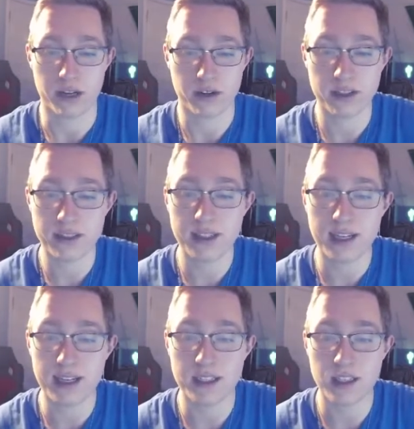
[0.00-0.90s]
You're going to see
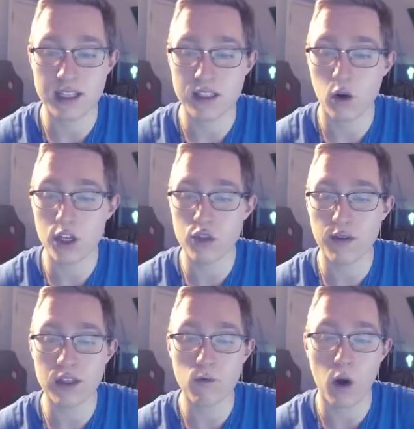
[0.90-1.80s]
that he's already
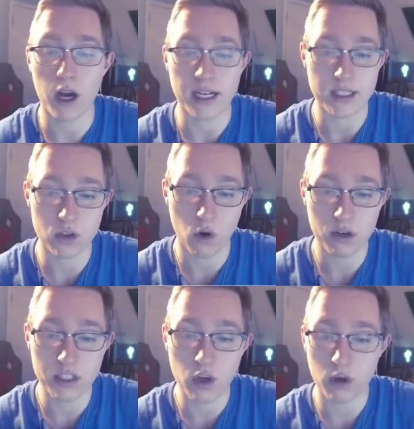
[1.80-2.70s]
drifting wide. He's
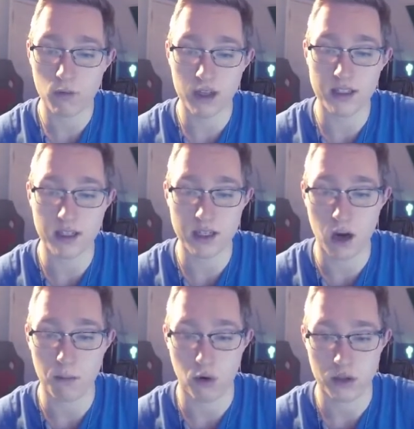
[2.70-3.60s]
already going right to the
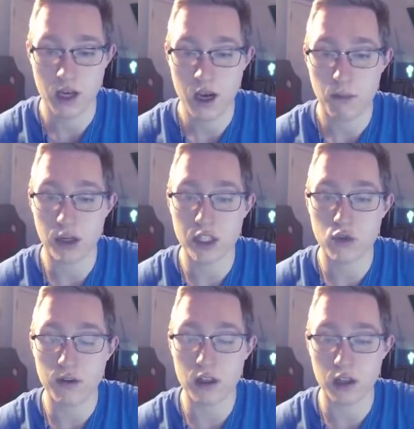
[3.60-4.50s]
numbers, but he
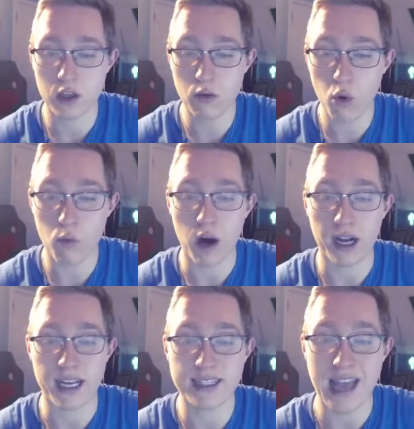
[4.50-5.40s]
drifts a little more
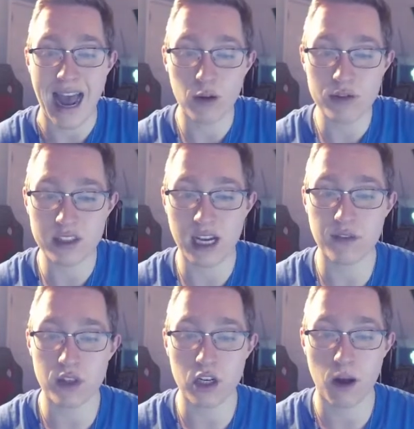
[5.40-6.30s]
wide. He's outside
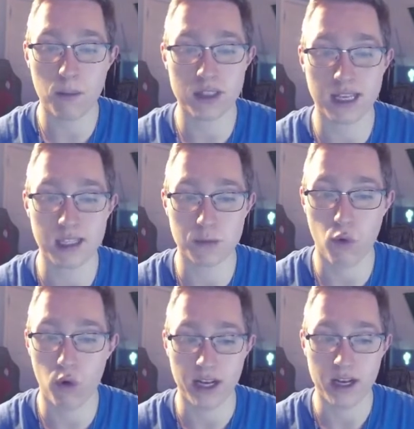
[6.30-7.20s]
of the numbers at this
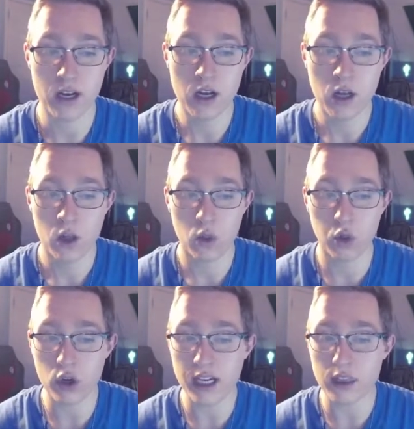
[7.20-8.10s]
point.
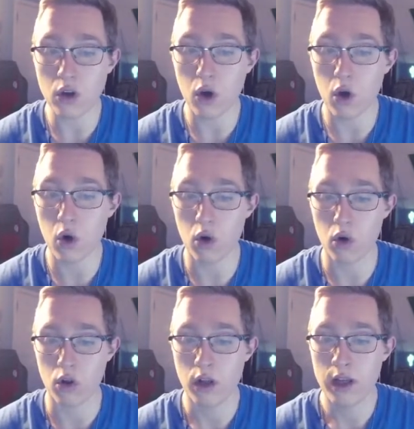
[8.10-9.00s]
Look at the
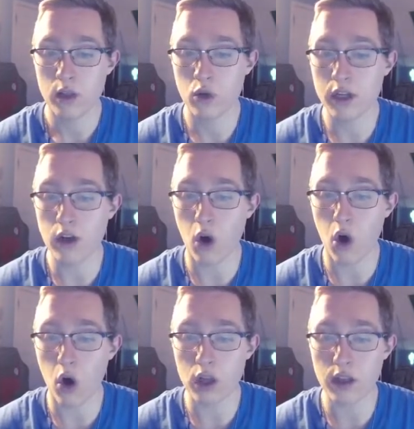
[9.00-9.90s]
hole. Look at
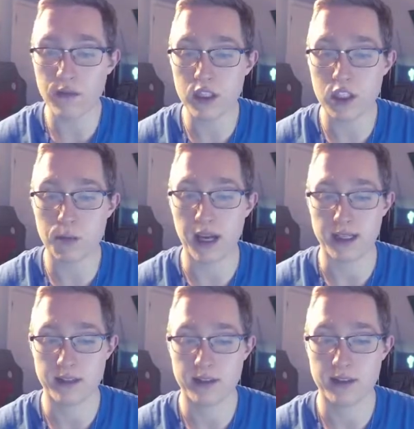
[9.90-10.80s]
all of the
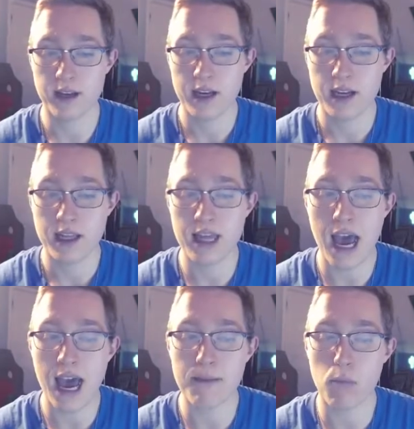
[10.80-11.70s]
space
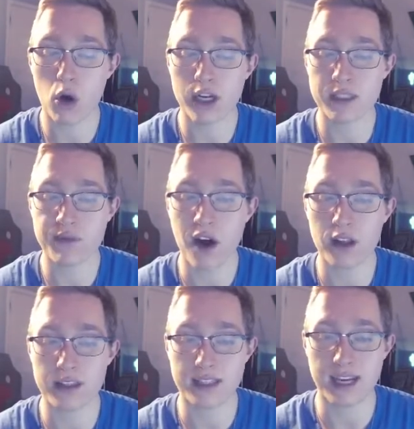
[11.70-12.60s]
that Marquez
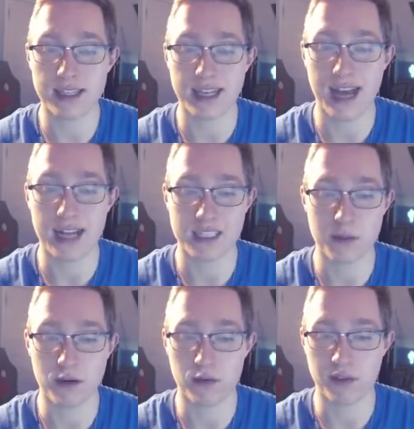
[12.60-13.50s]
Valdes-Scantling has in the
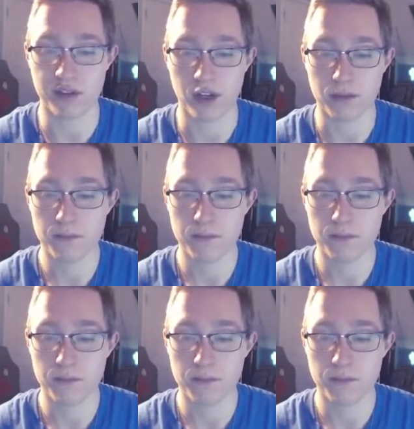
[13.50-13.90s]
middle of the field.